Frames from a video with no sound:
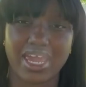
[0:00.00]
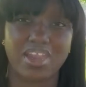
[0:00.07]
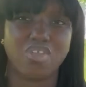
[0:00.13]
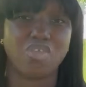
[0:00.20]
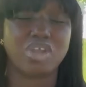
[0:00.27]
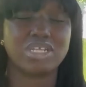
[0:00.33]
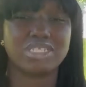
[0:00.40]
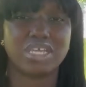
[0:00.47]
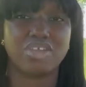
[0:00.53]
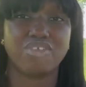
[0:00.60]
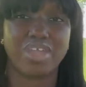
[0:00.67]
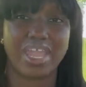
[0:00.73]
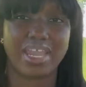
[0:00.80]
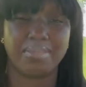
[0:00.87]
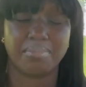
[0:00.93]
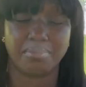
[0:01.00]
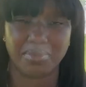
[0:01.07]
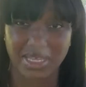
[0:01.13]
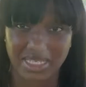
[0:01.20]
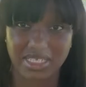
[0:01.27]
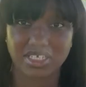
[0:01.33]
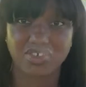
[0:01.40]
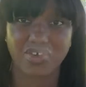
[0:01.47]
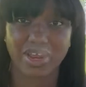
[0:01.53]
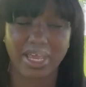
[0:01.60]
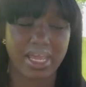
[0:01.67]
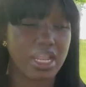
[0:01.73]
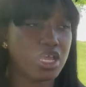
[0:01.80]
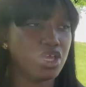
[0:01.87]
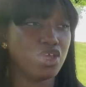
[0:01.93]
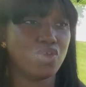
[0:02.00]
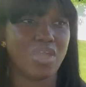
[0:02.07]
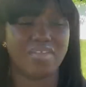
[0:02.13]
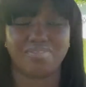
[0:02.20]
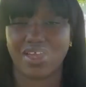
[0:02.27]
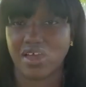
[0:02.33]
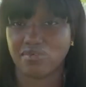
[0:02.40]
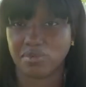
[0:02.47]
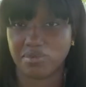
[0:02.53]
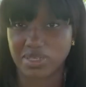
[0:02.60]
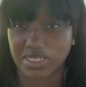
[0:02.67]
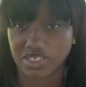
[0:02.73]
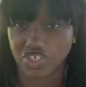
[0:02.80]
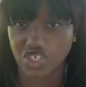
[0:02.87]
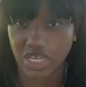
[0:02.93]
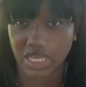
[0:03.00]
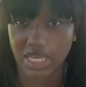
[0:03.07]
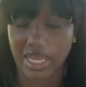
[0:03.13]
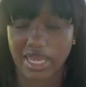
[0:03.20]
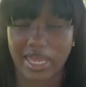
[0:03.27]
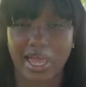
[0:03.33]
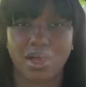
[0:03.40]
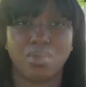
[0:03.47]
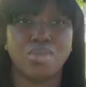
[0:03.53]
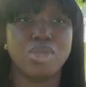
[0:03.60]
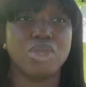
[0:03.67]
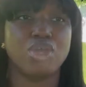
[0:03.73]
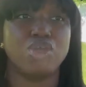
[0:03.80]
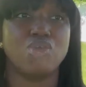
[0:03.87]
In order to create business credit, you have to have a business checking account.